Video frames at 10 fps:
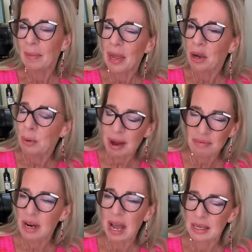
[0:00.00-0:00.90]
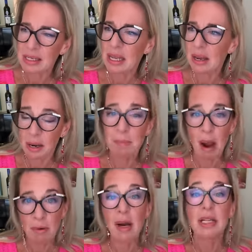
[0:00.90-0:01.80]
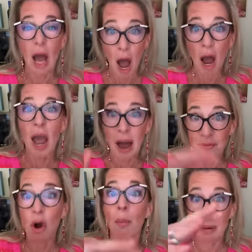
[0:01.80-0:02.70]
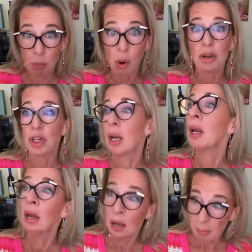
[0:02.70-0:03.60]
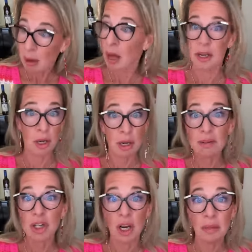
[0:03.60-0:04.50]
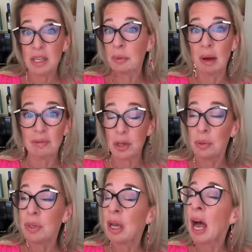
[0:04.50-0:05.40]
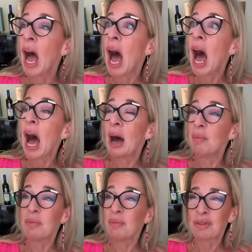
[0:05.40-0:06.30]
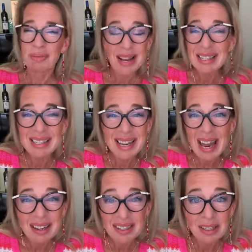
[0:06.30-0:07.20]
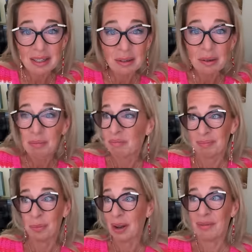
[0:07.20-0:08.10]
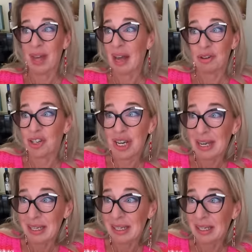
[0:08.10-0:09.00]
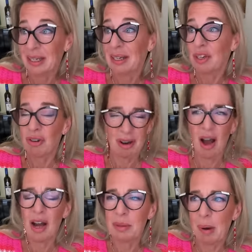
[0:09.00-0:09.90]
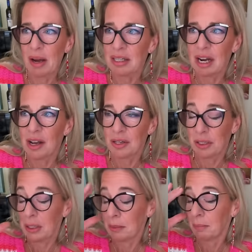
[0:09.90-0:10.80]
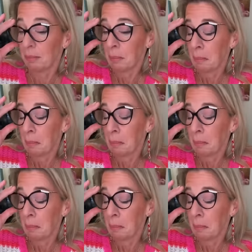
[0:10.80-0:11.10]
And then whoever else, and bear in mind, I have not been watching, but I don't give a shit. These are my views. Grace Dent, whatever the hell she is, trying to hide behind glasses.